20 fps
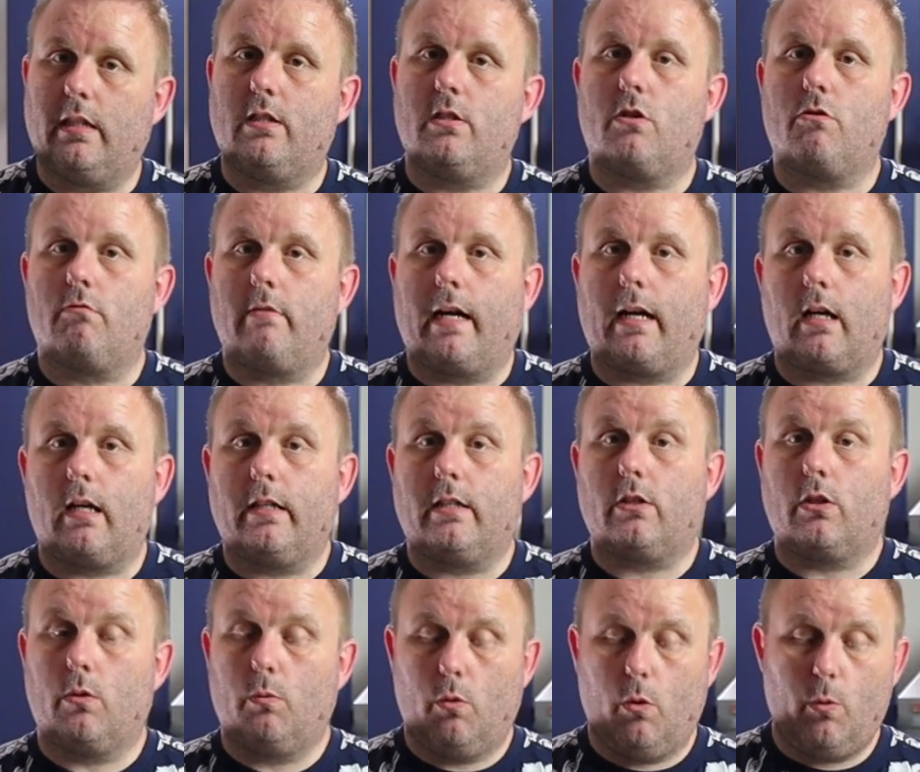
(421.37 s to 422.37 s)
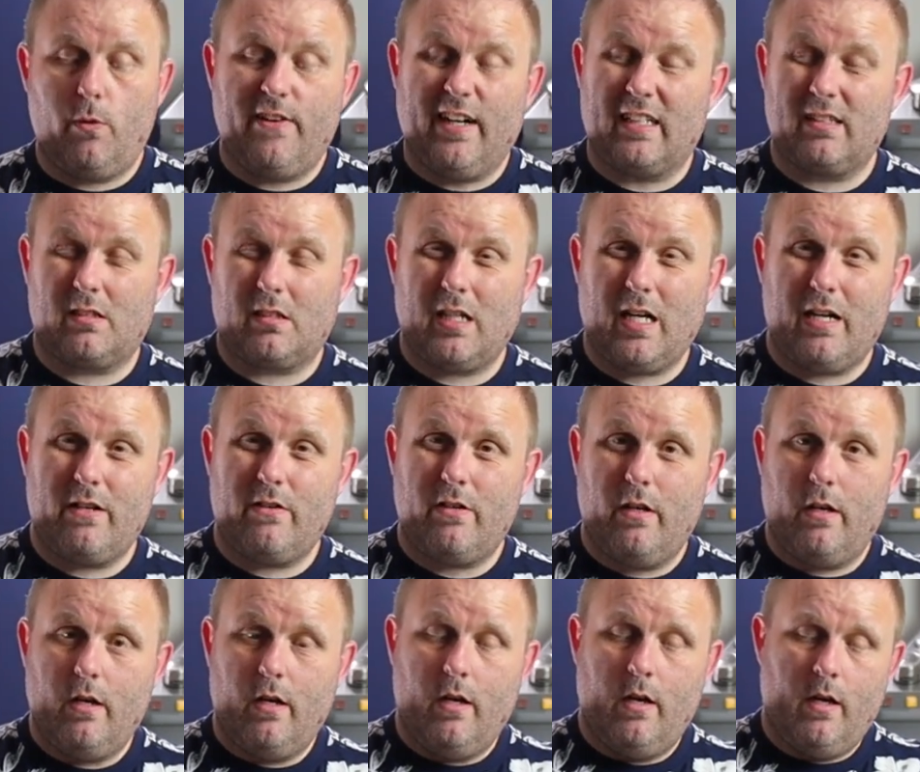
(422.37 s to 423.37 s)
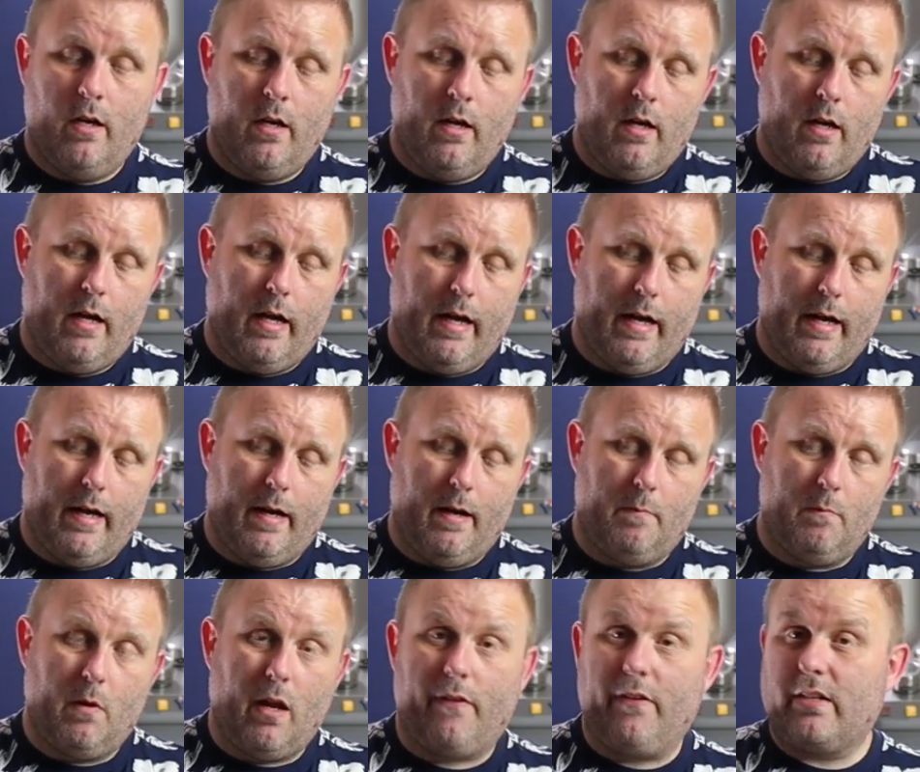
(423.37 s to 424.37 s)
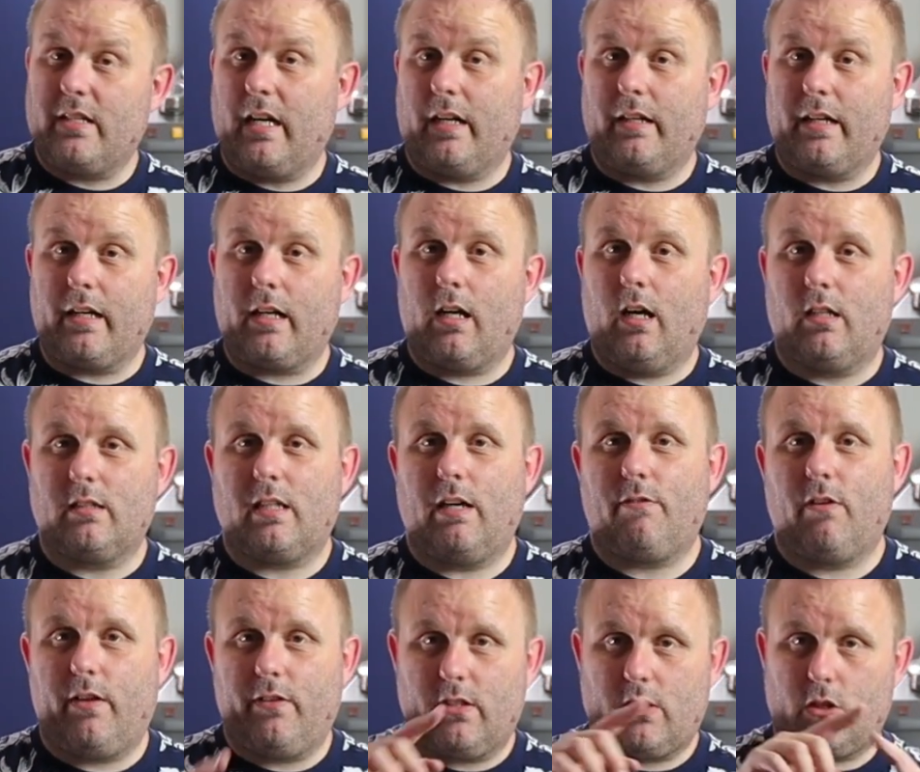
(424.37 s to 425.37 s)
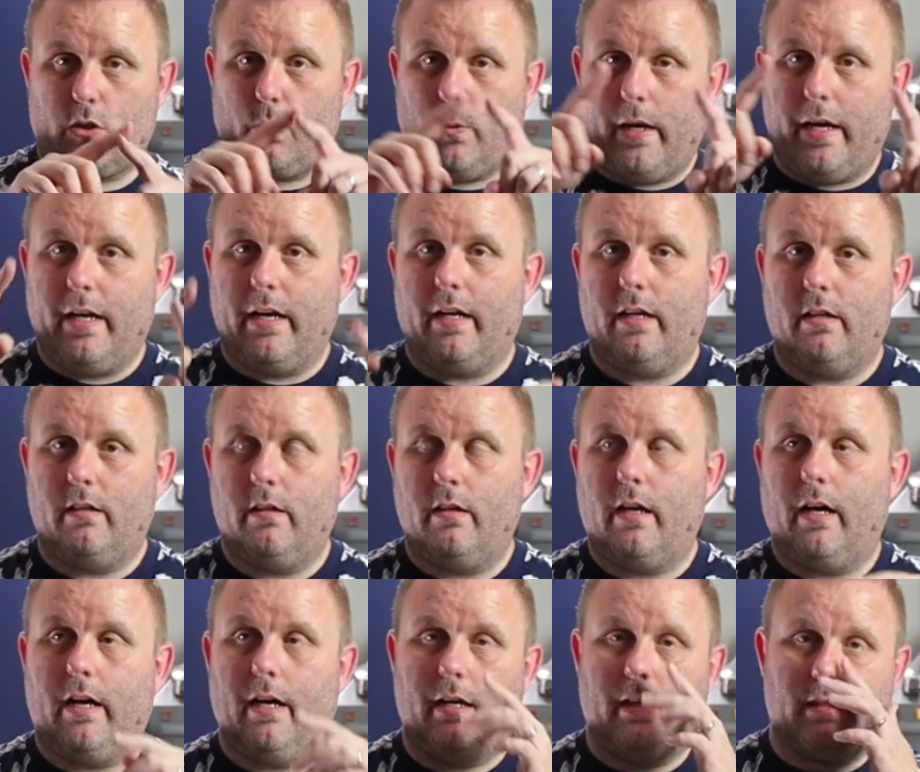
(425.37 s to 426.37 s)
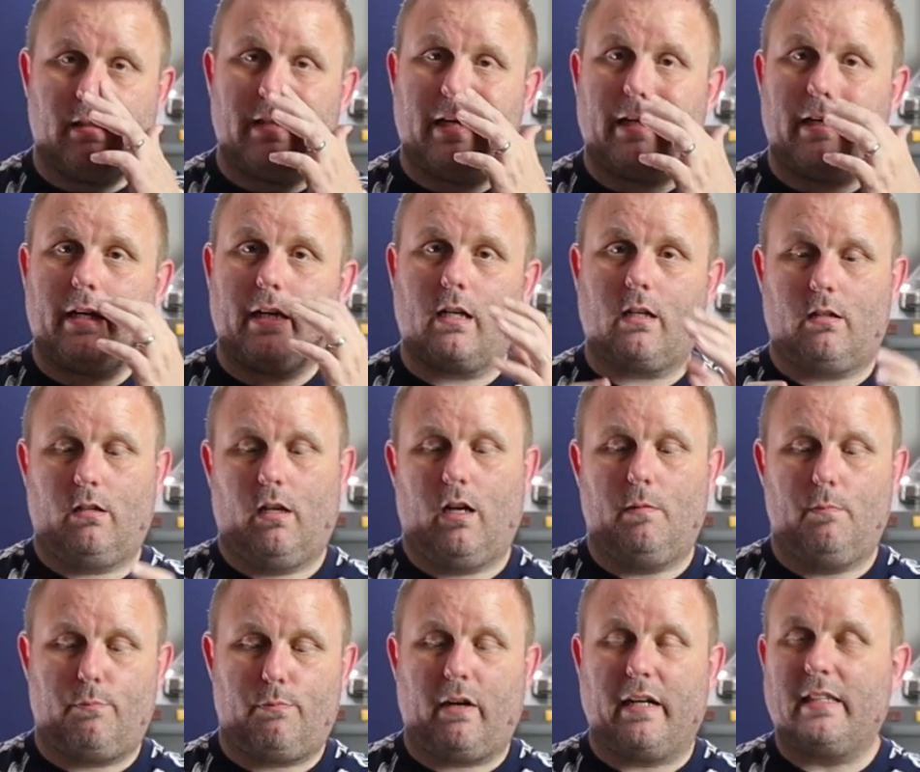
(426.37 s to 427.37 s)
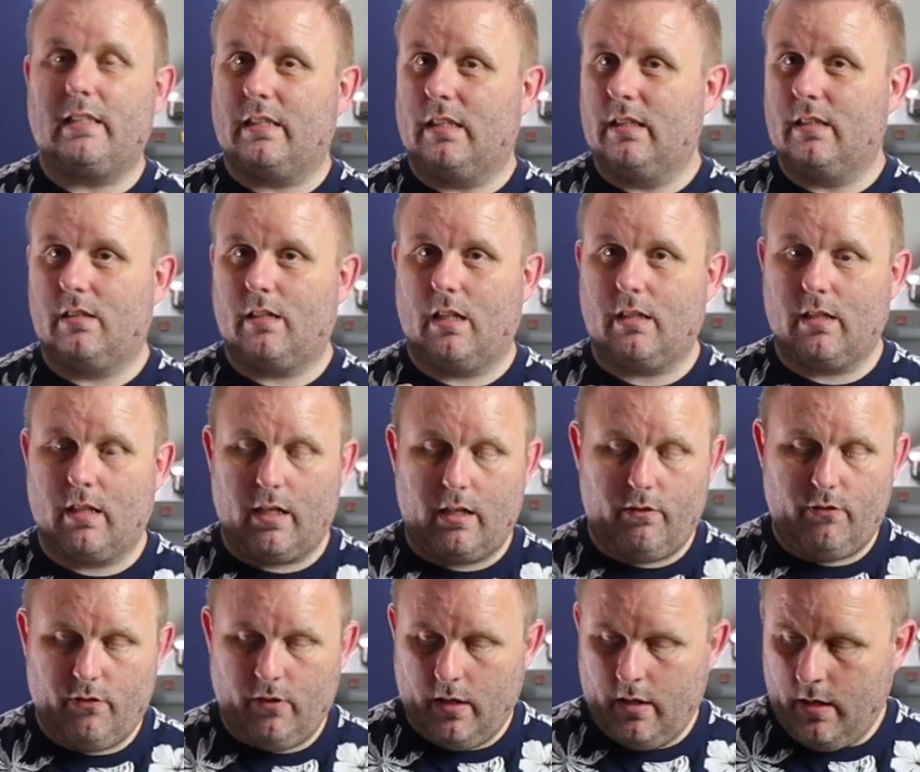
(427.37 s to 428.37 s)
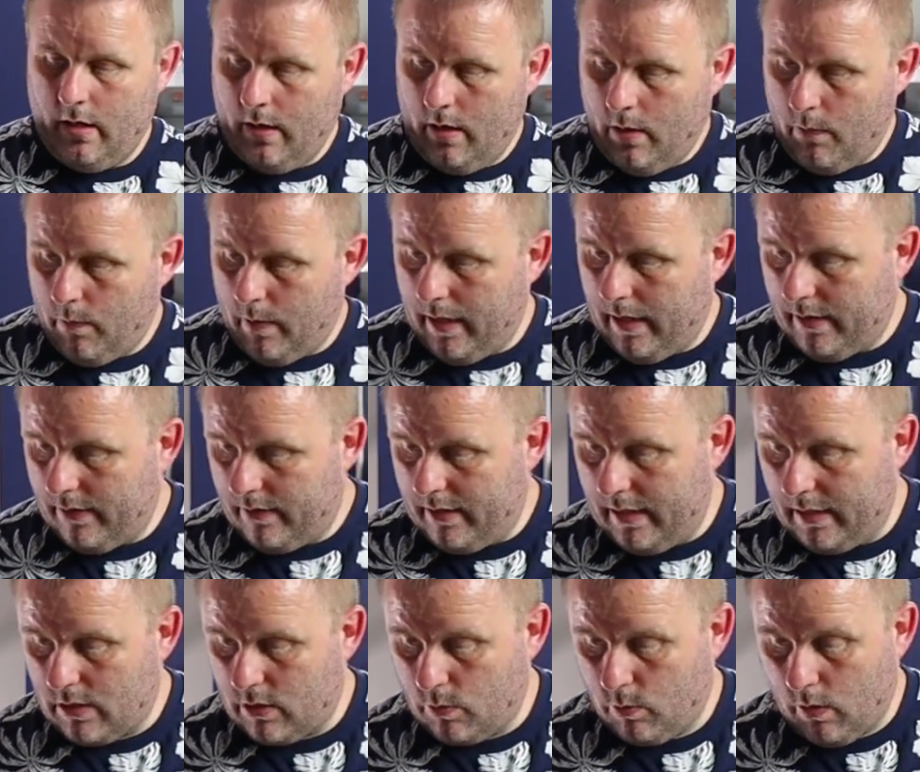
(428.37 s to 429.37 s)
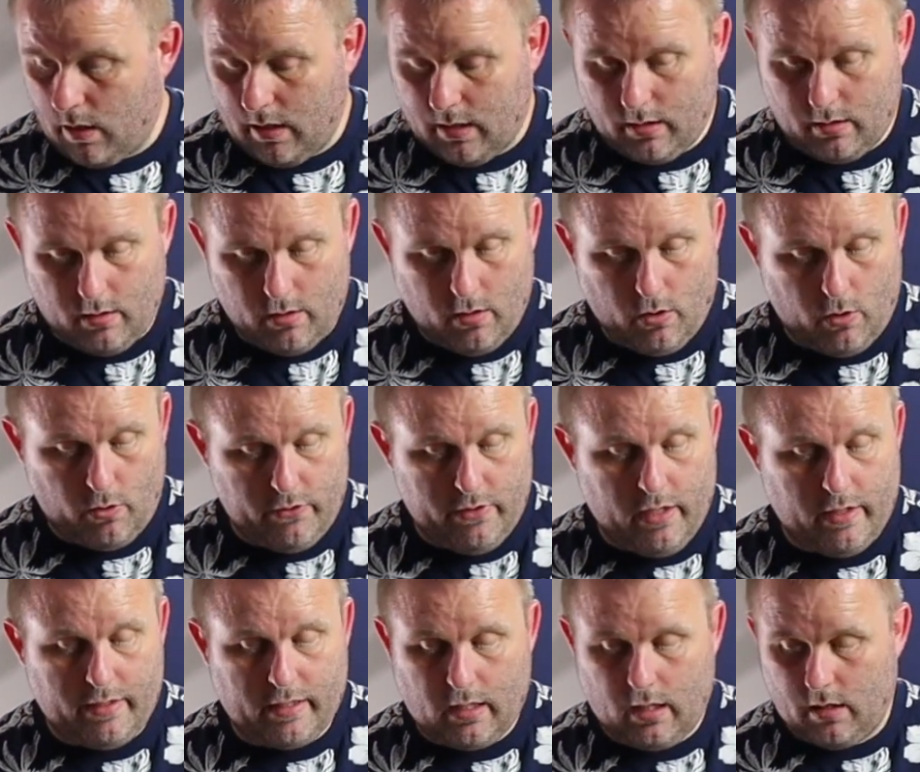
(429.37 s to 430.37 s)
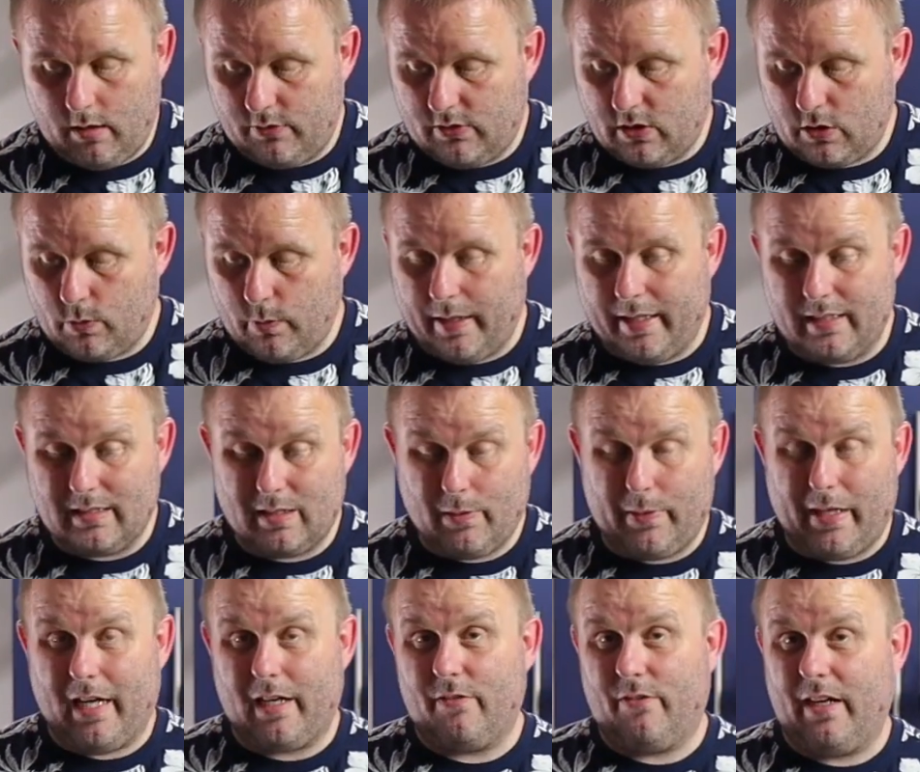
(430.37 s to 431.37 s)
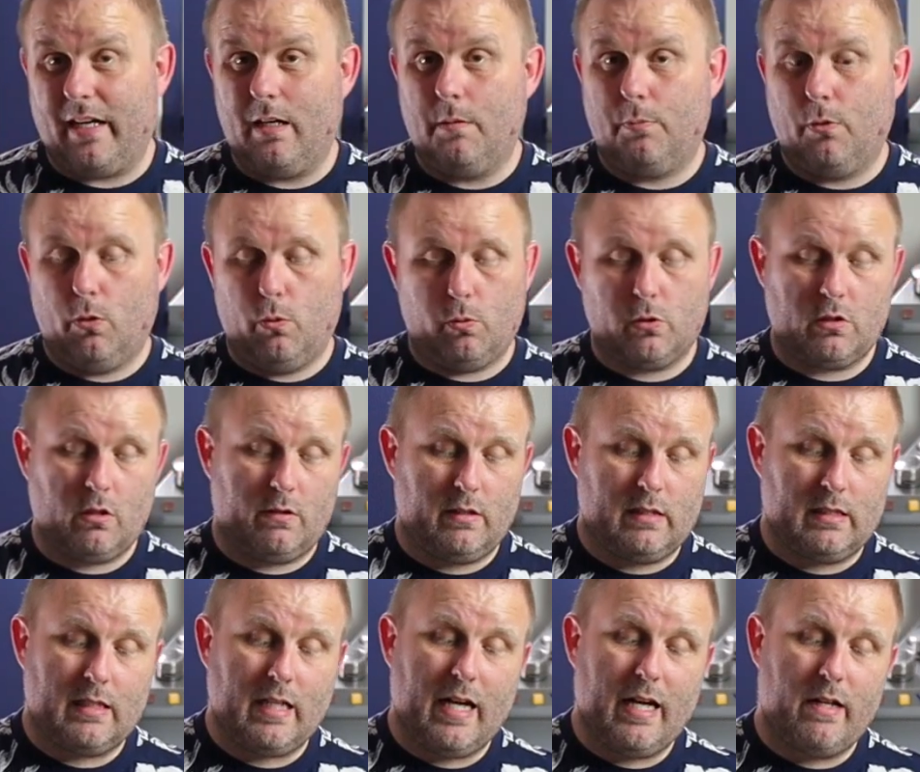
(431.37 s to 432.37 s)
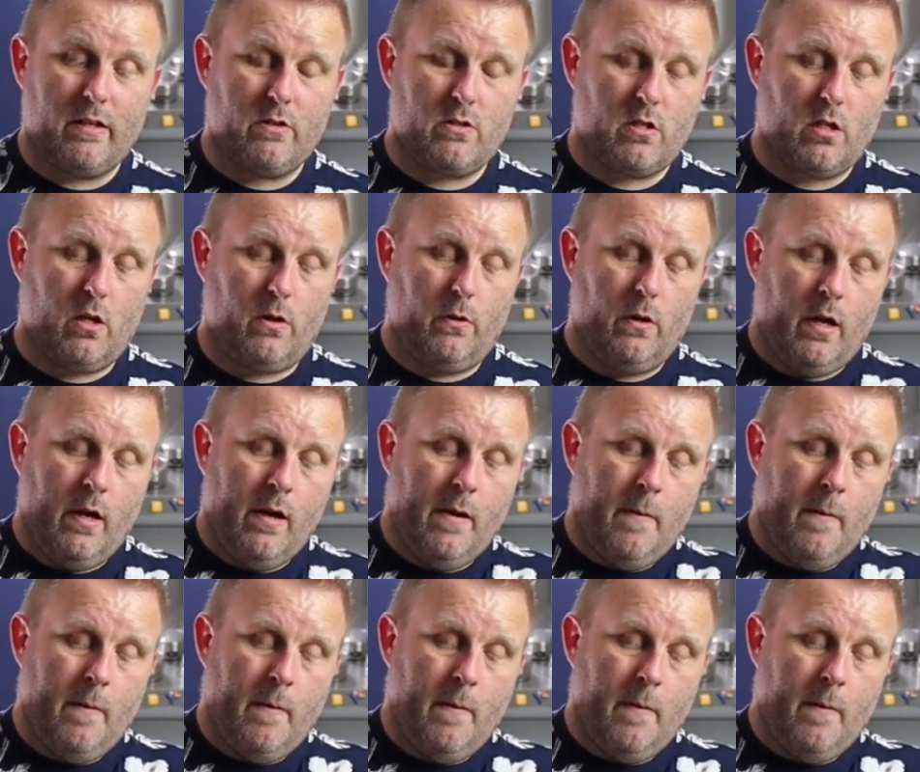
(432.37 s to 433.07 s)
it directly to the wall without the stand. Um, like the Technic cars, they have like the square uh, Technic like braces underneath. Where this one, the only kind of squares that we had available was on the stand. So